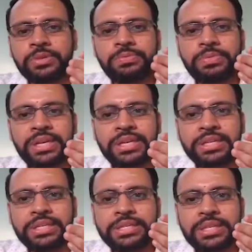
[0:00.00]
When
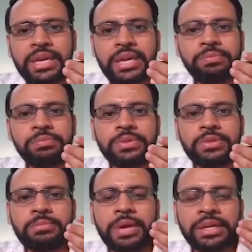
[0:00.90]
I say
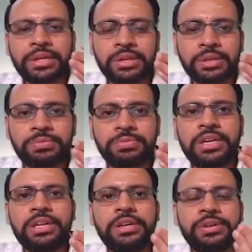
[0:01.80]
the magnetic
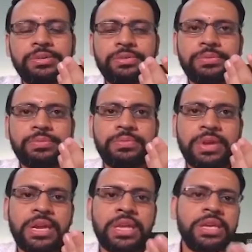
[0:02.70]
field
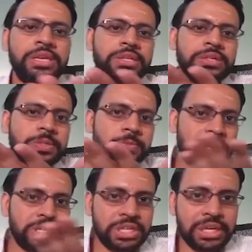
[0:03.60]
varying
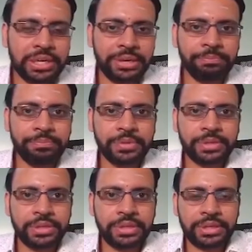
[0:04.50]
spatially,
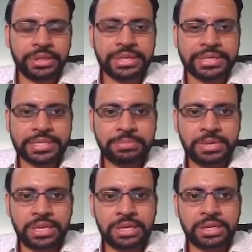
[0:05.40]
it doesn't
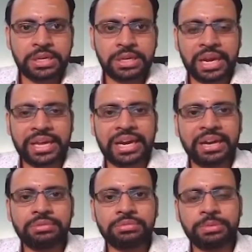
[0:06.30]
mean I
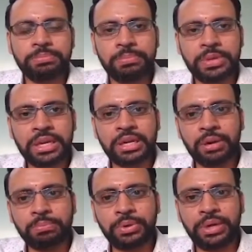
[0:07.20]
have the B
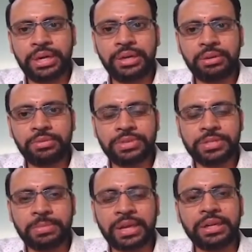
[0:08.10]
component of
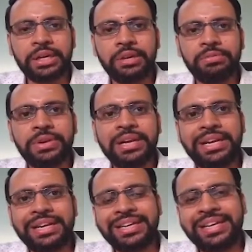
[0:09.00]
this magnetic field
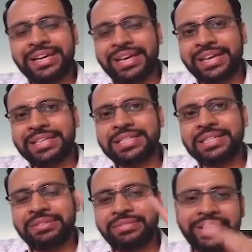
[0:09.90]
in X,
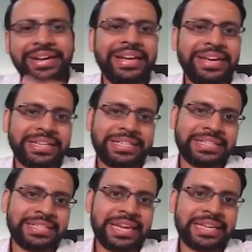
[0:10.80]
Y
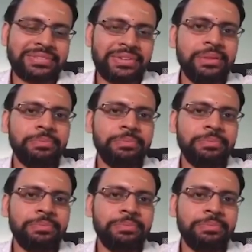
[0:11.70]
directions as well.